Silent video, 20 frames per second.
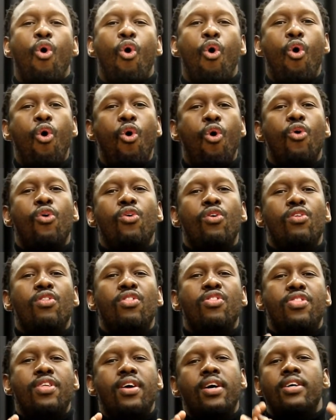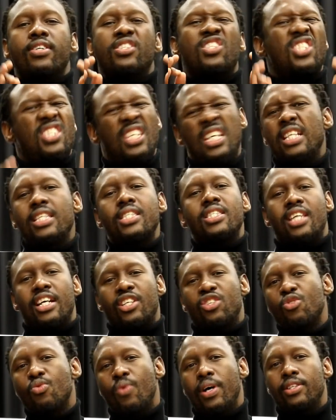all the scenes
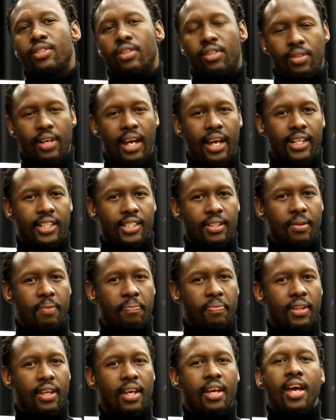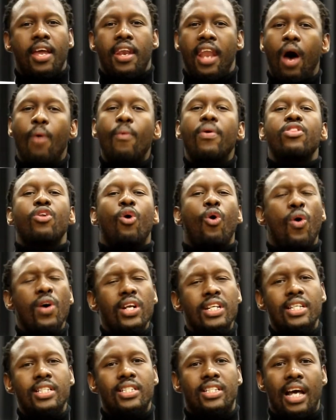that you want to create. Now when the
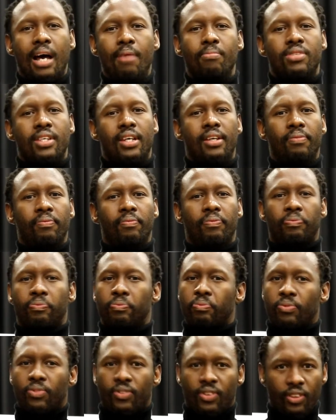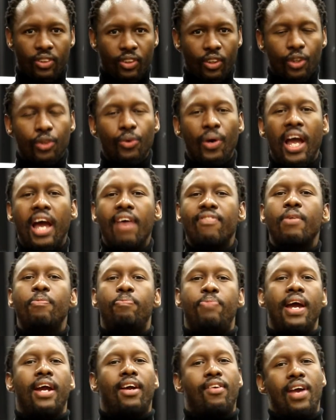audience comes in, you have a
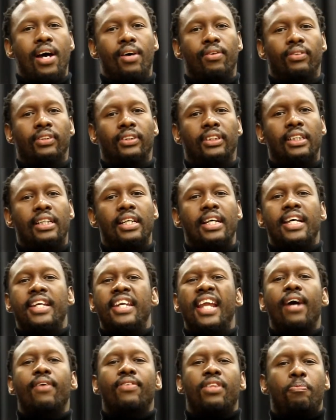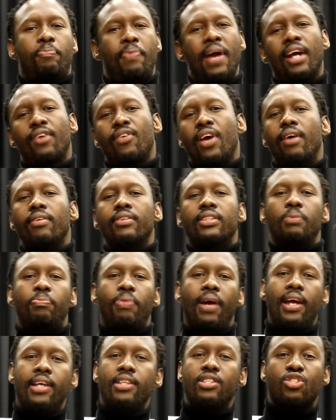background. Now the background
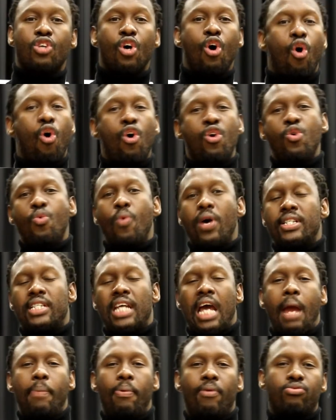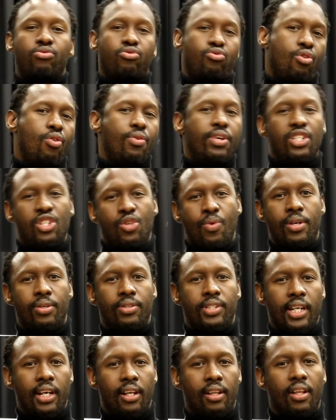depends on what type of story you want
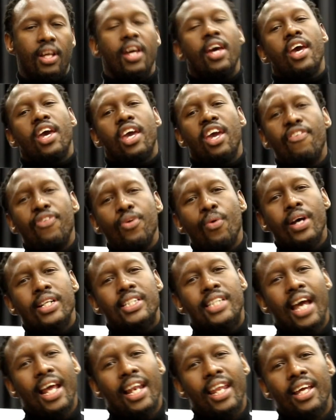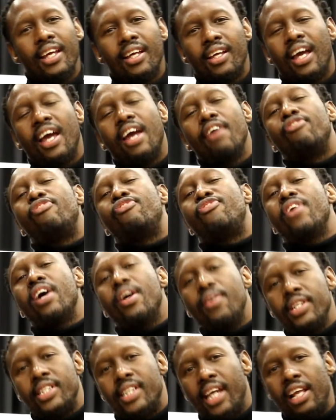to tell. If you are telling a
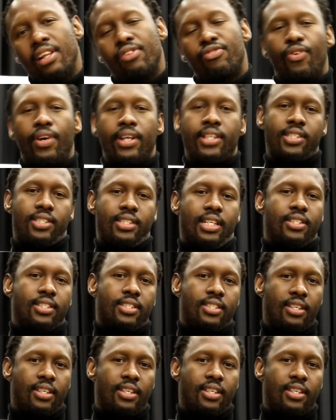fairy tale, for instance,